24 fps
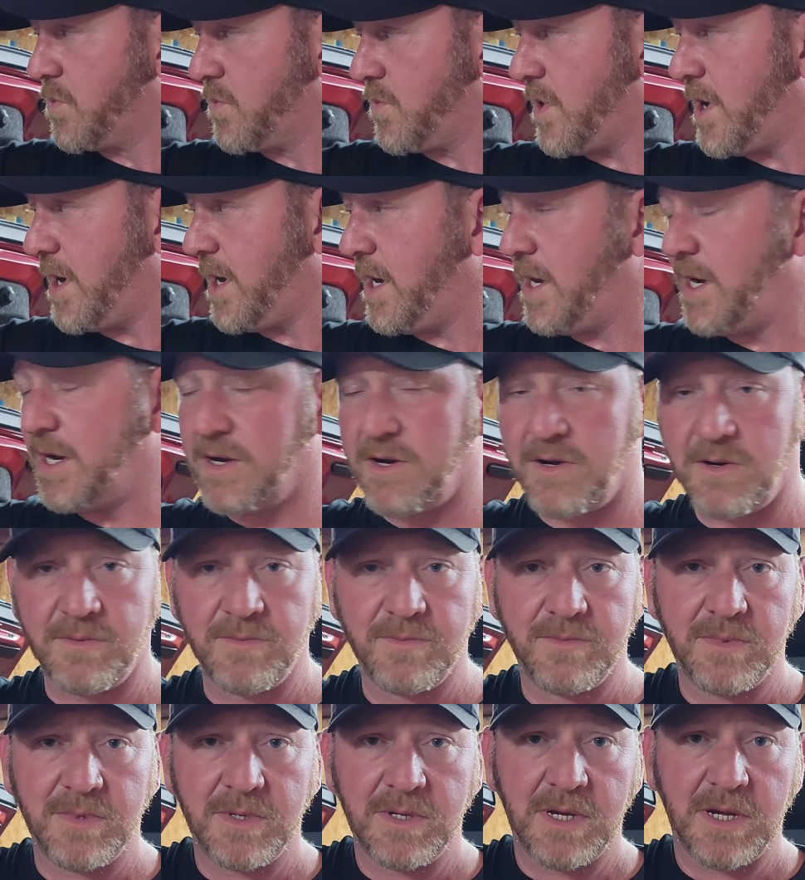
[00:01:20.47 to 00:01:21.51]
right here
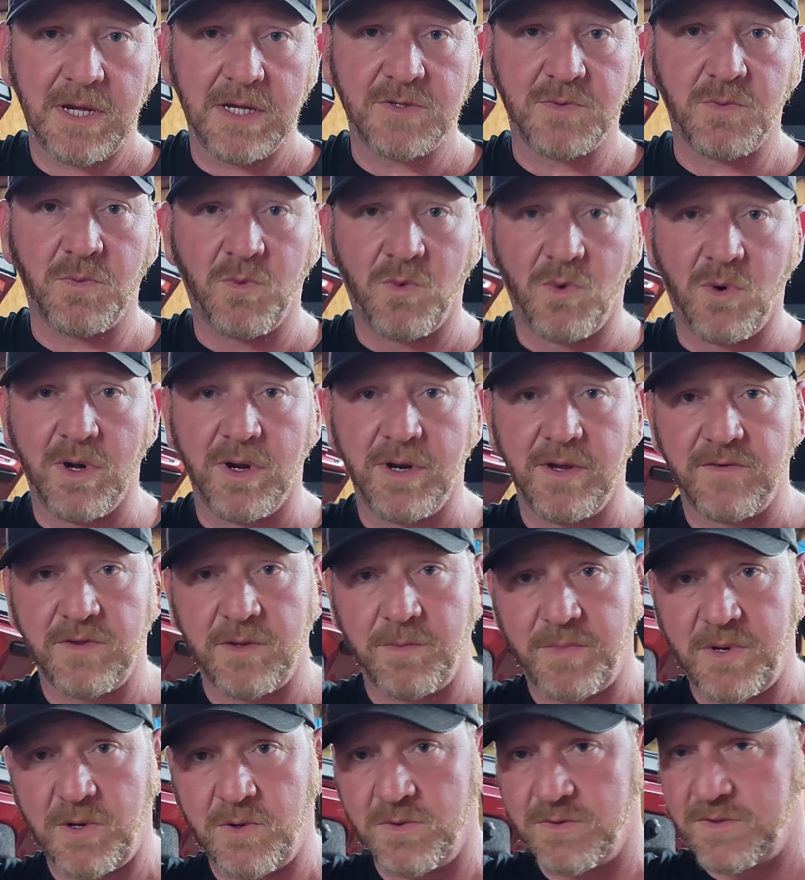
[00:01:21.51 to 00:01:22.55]
is one of
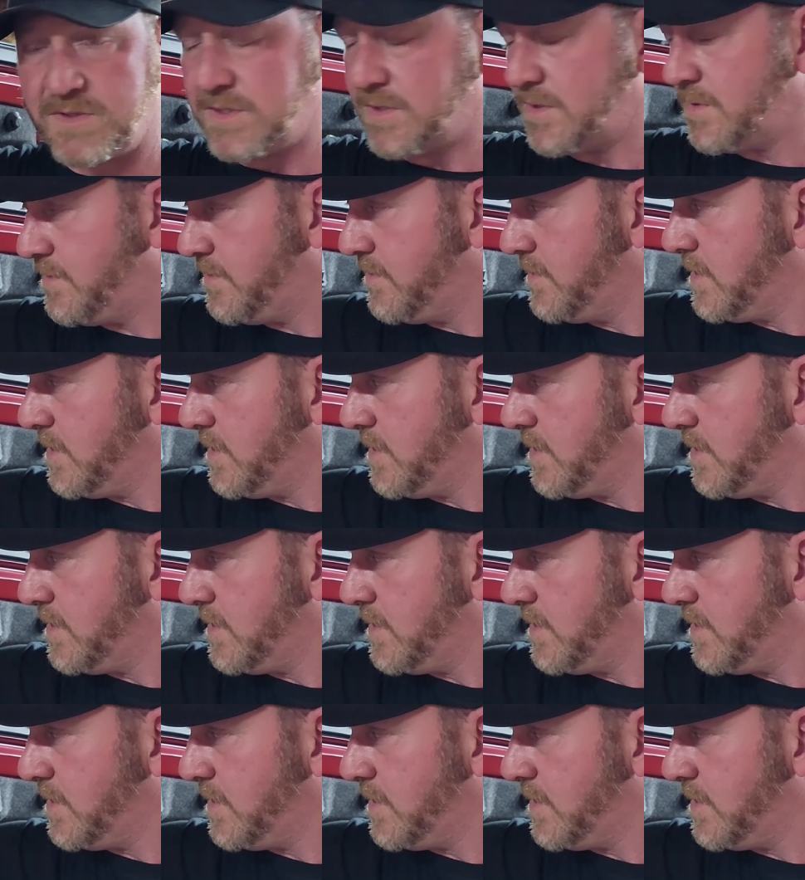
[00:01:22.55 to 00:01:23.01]
the bolts.